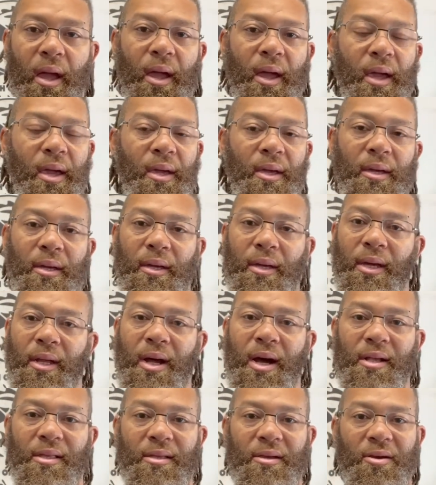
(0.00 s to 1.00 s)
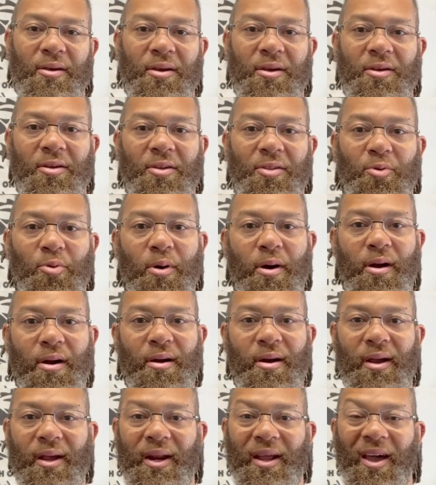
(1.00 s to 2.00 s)
Hey, get out there, get on the
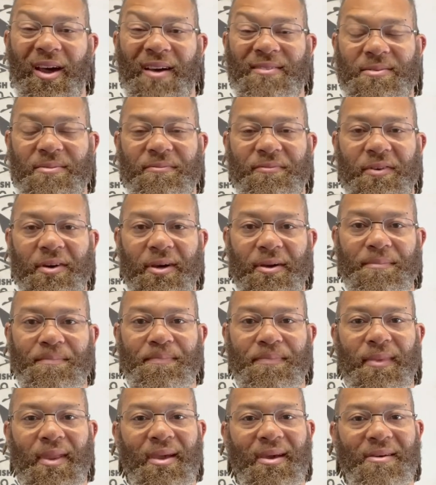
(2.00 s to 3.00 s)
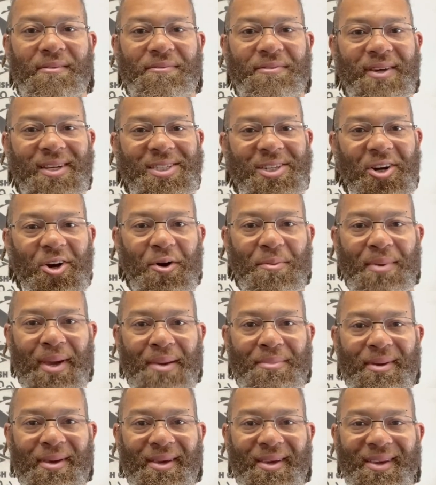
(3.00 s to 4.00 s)
water, and have some fun. Fish on,
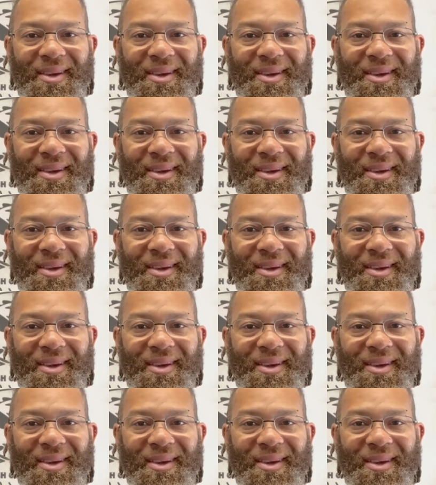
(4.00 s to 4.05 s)
baby.